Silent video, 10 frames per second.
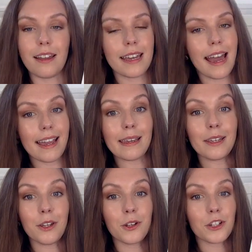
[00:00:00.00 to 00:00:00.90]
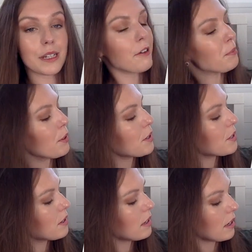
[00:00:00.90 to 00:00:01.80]
Okay, you should have
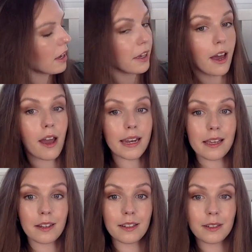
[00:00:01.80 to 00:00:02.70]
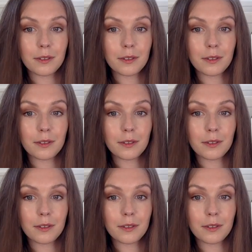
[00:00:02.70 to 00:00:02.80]
put a curly K,